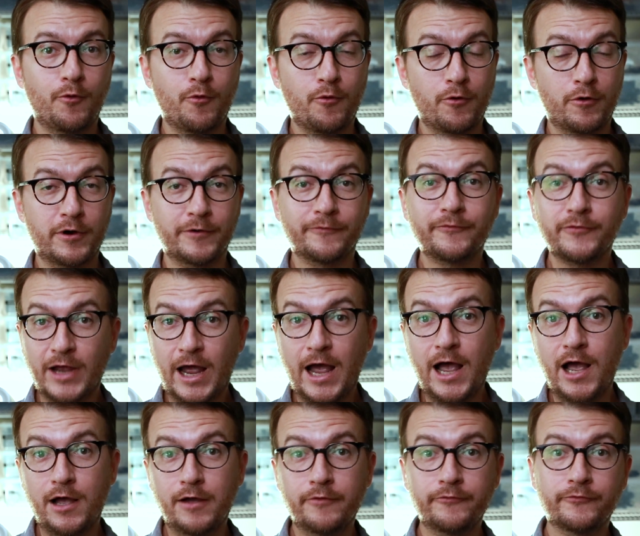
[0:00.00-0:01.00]
Or if you
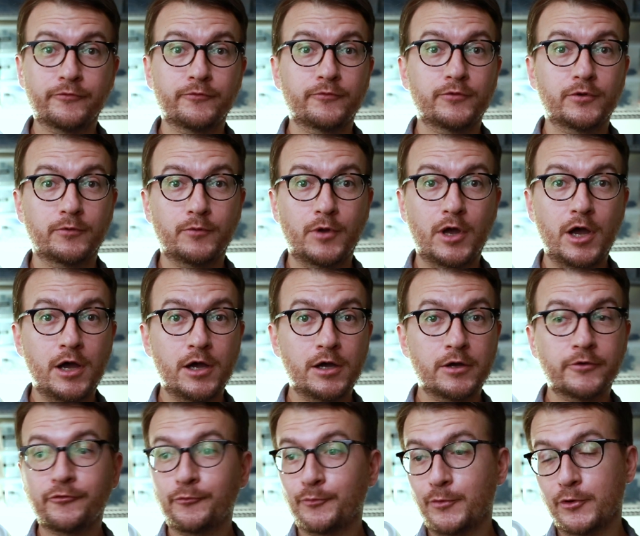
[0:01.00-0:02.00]
have,
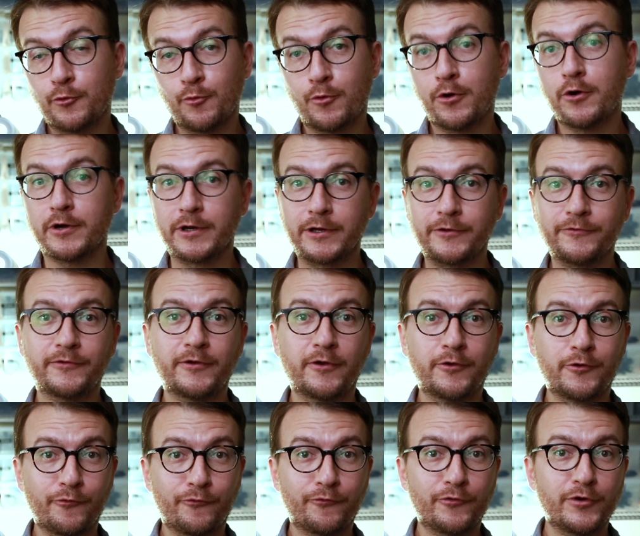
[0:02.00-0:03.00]
spread the word and
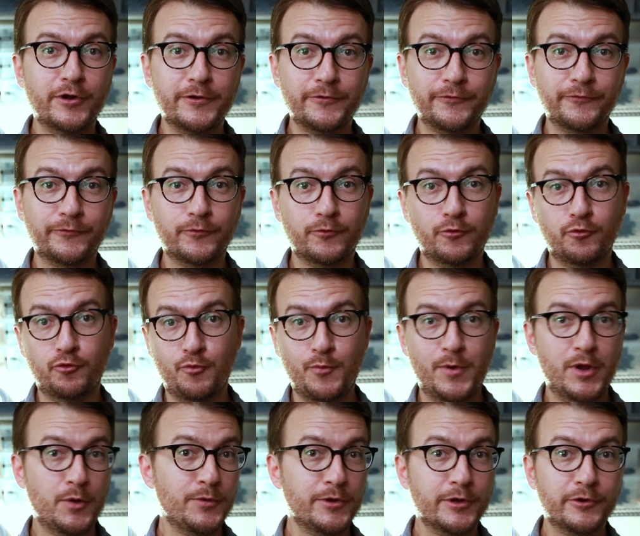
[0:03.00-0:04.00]
tell your friends who
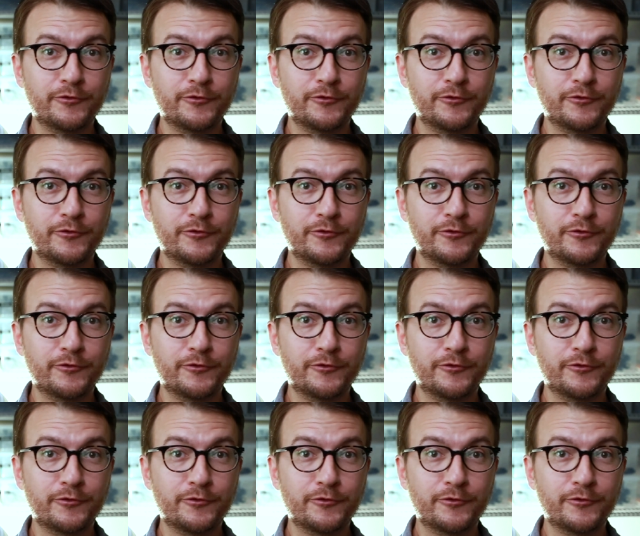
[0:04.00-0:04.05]
may be